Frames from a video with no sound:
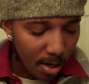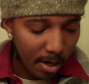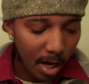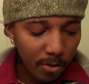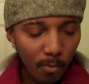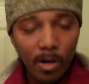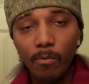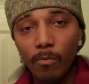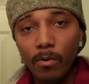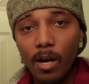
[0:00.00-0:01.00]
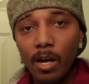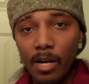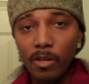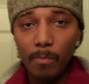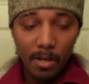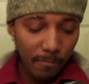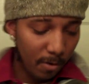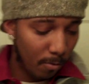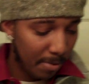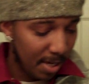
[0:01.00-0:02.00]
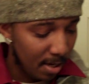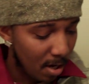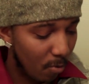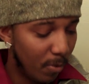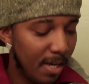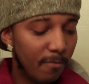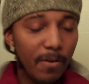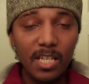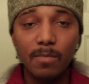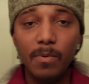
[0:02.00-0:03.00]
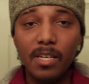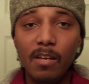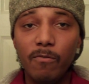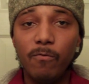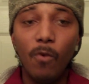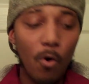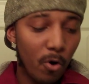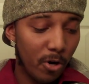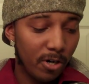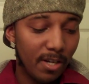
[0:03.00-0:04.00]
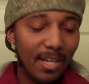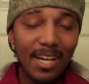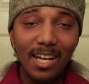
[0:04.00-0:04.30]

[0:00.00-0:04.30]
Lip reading: Another benefit will be reinvestment in foreign